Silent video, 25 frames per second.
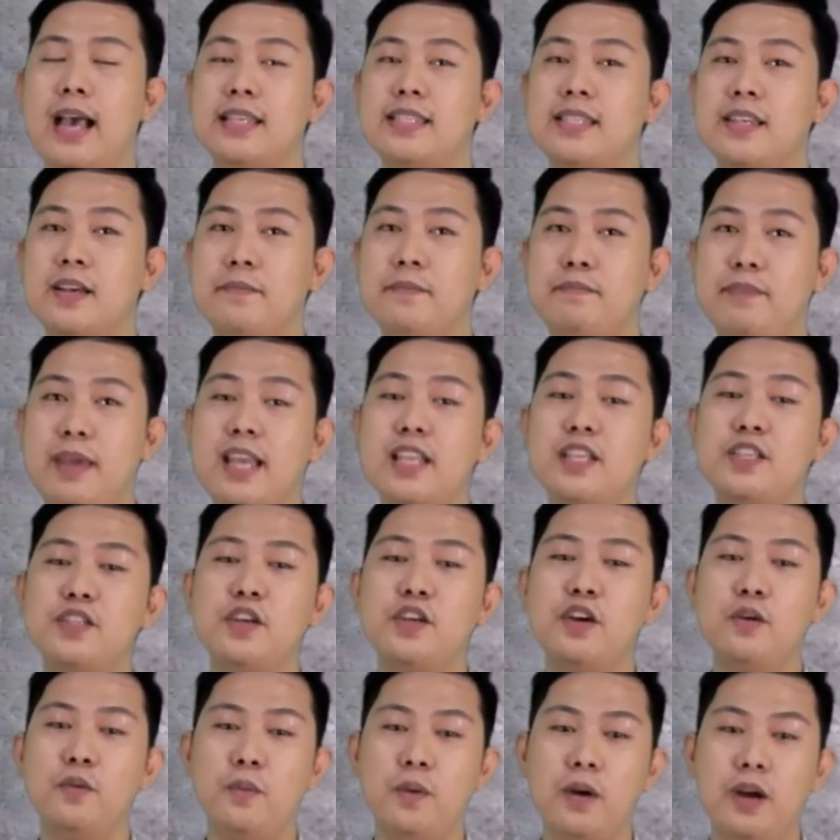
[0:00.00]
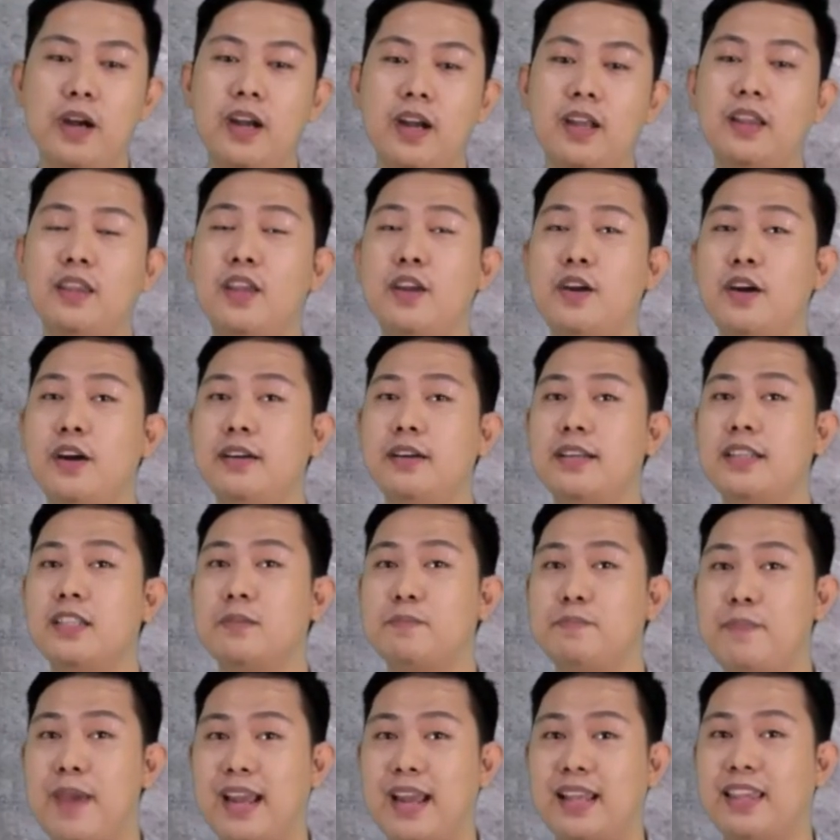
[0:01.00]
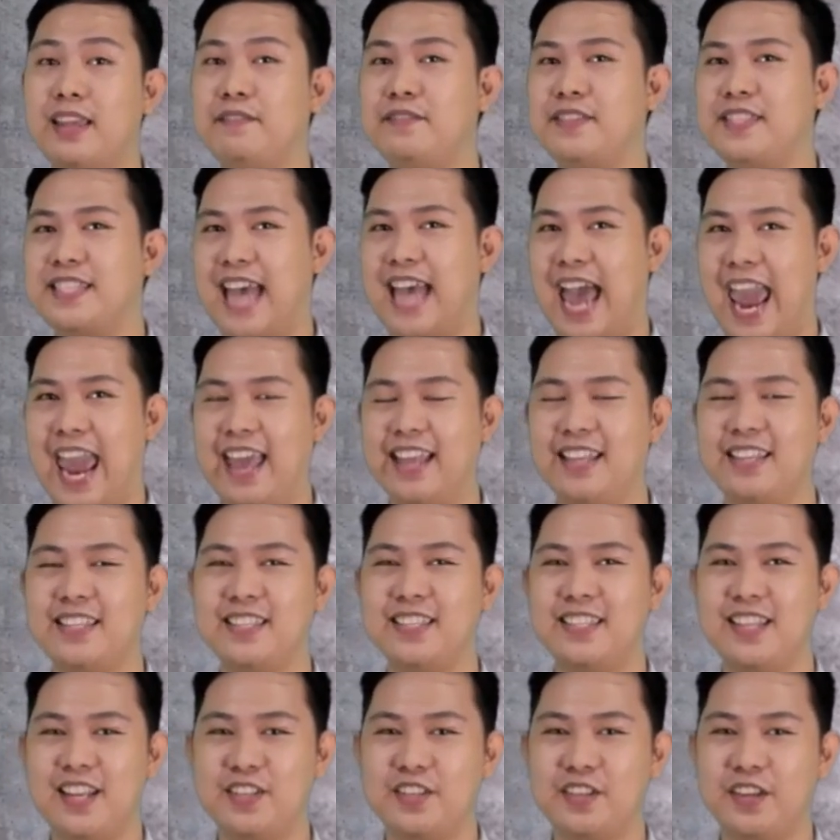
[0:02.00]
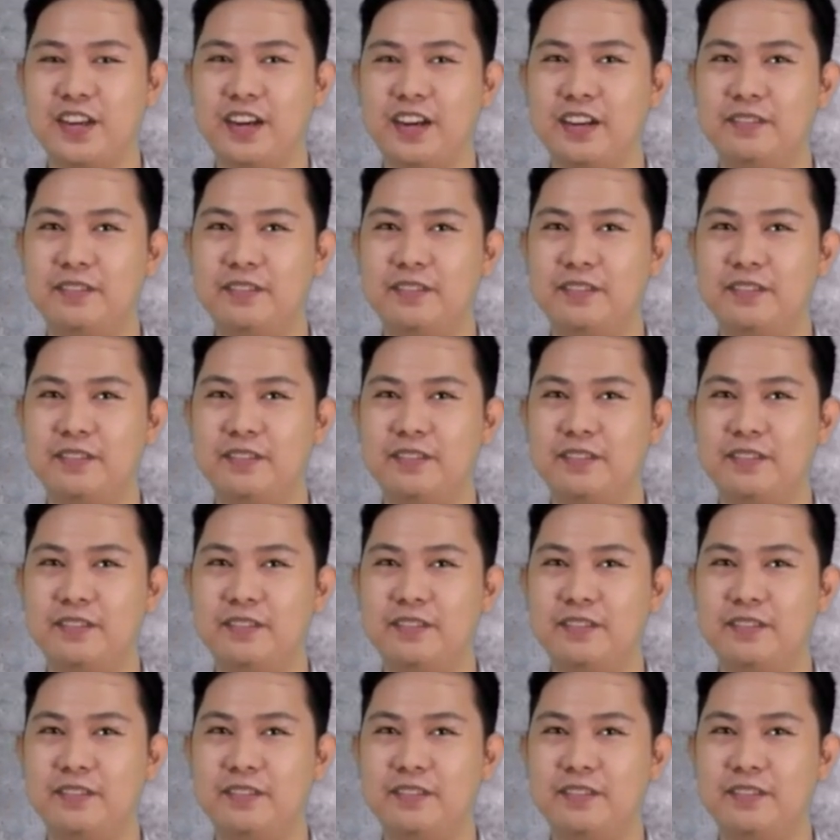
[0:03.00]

Submit your work to your respective science teacher.